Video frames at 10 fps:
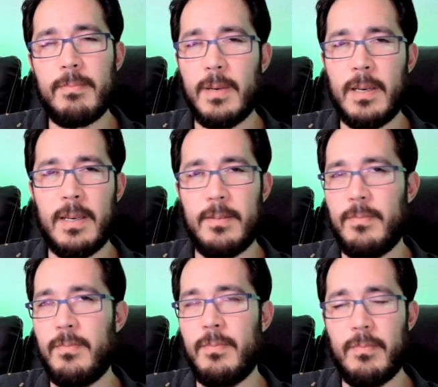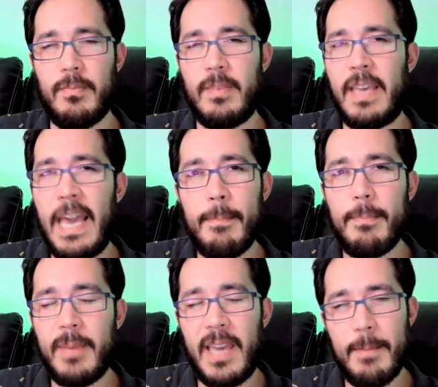uh, camp
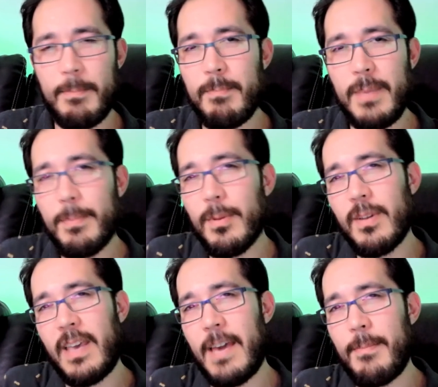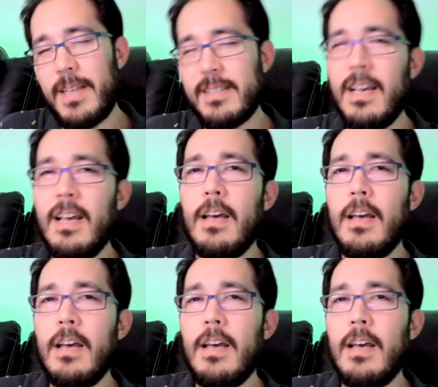camp people, campmates.